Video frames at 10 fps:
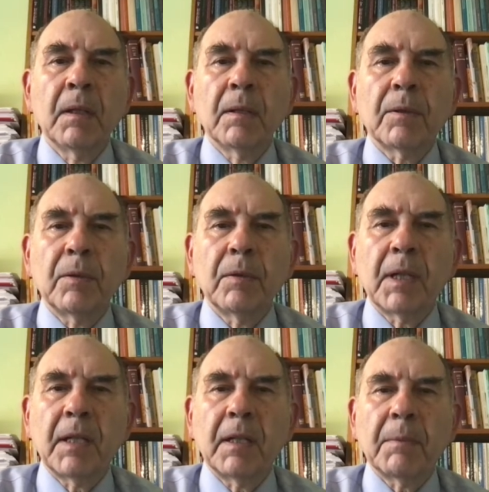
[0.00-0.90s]
to
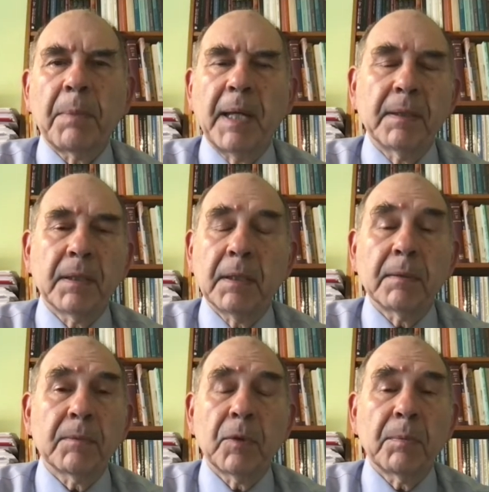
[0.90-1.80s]
a
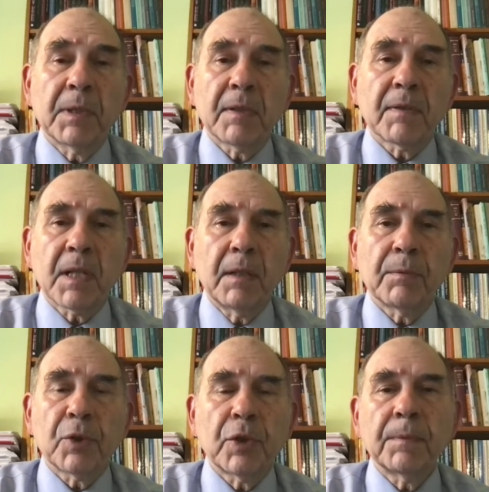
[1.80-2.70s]
painting, to a piece of
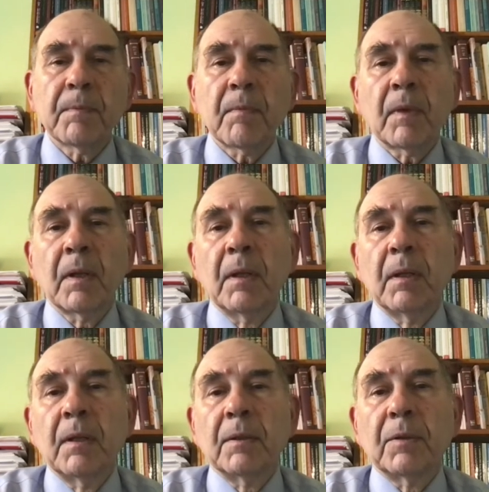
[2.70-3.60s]
sculpture,
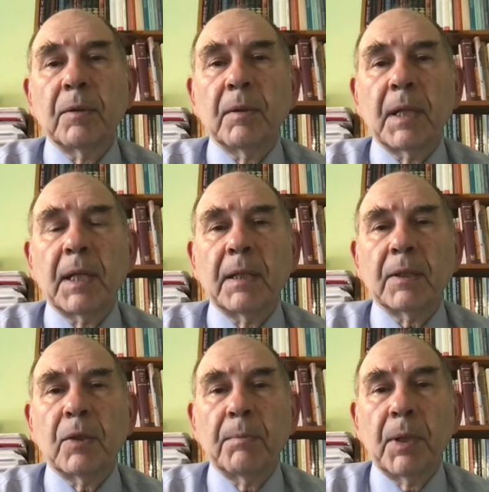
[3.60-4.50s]
to a
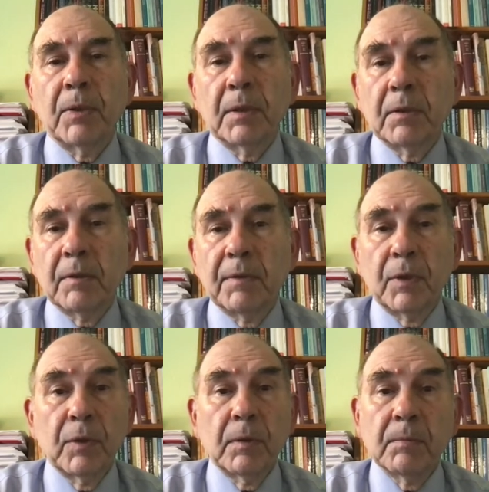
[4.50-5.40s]
component of a
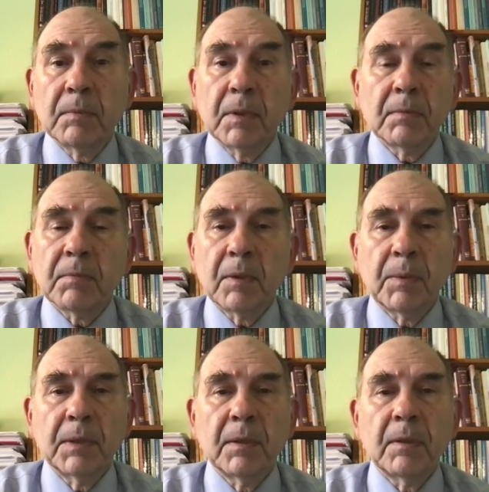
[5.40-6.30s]
room, a
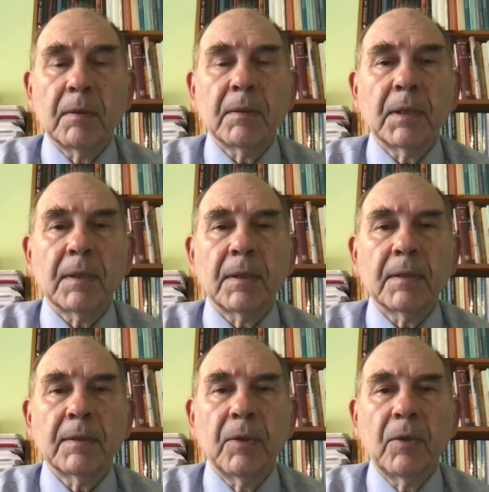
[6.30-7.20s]
window, a
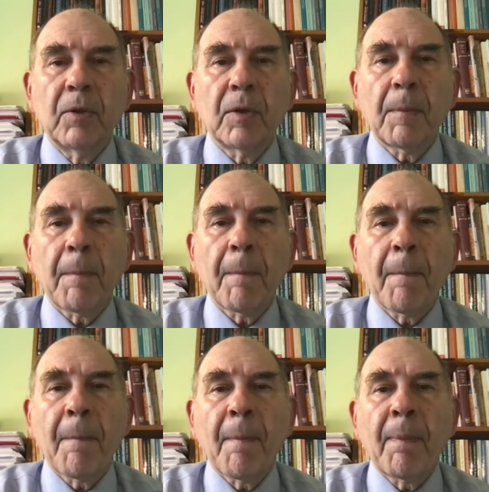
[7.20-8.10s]
door,
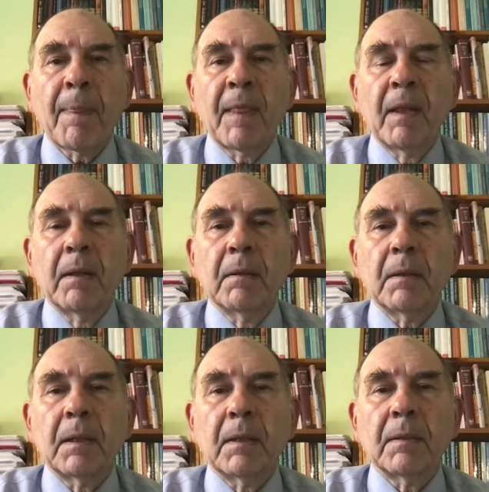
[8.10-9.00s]

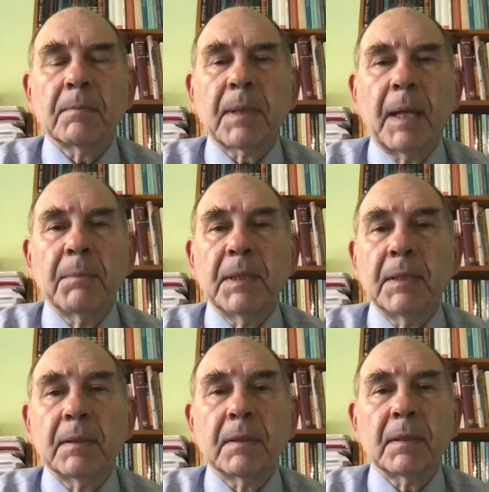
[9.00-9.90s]
uh,
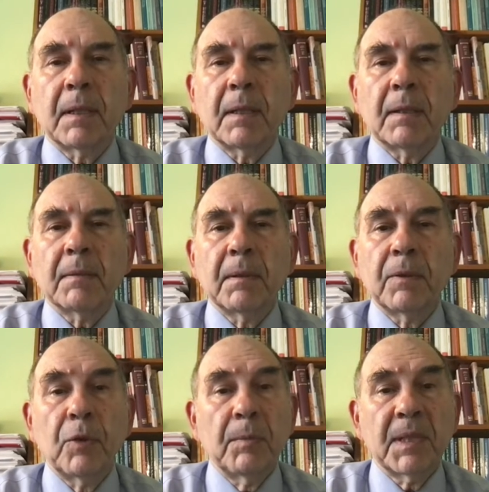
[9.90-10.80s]
cabinet uh,
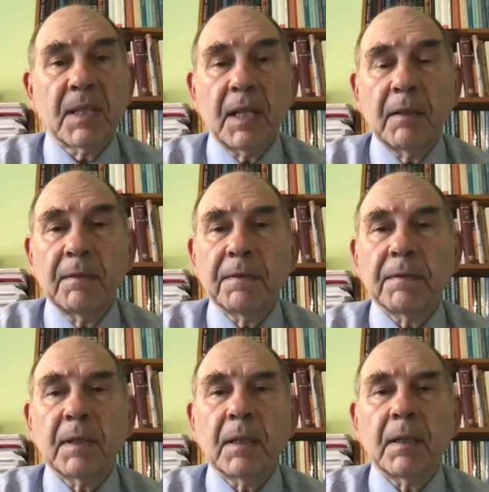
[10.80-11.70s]
room itself,
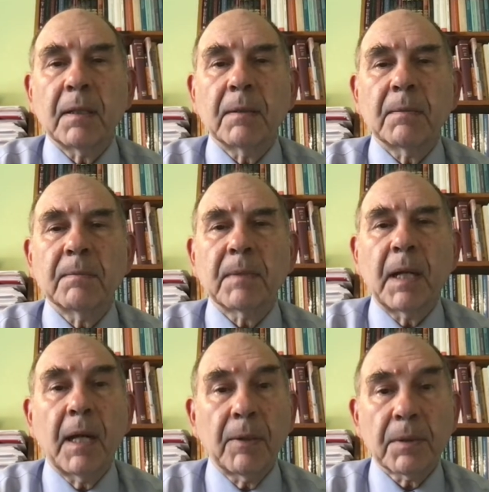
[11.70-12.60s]
uh, a
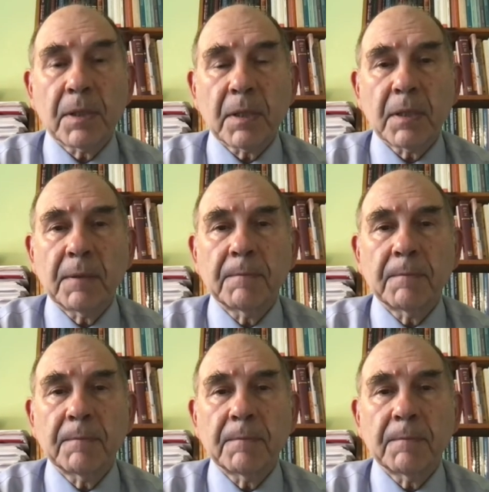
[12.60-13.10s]
house,